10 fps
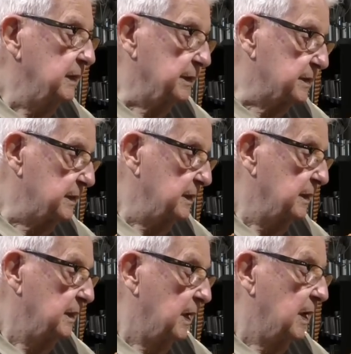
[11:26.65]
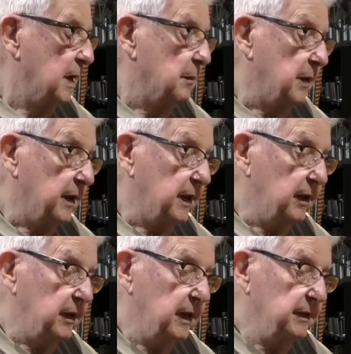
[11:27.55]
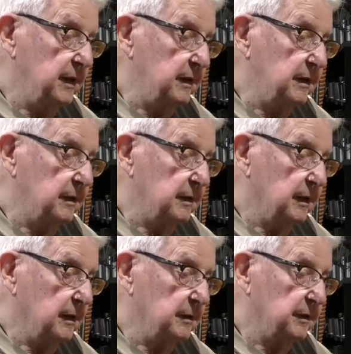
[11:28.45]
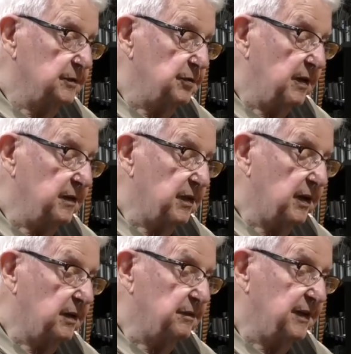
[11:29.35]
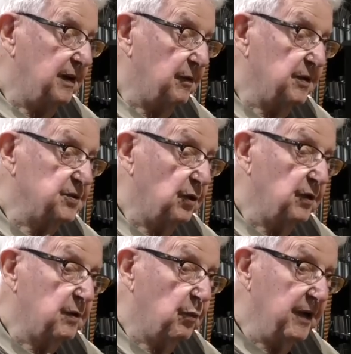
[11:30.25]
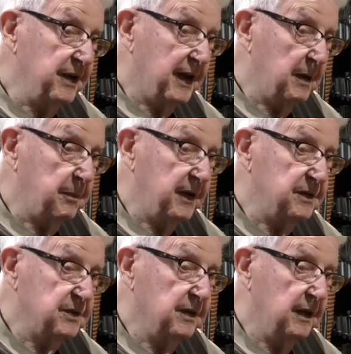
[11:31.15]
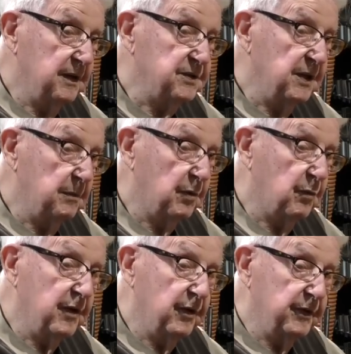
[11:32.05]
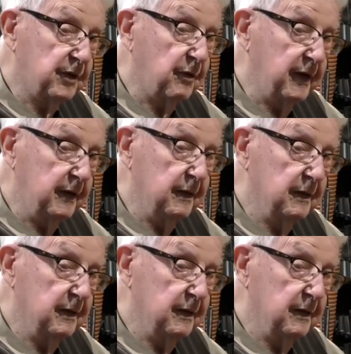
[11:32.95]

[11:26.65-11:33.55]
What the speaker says: Yes. But in the Shrine of the Little Flower, it's only one diapason, and it's #1 on the grate.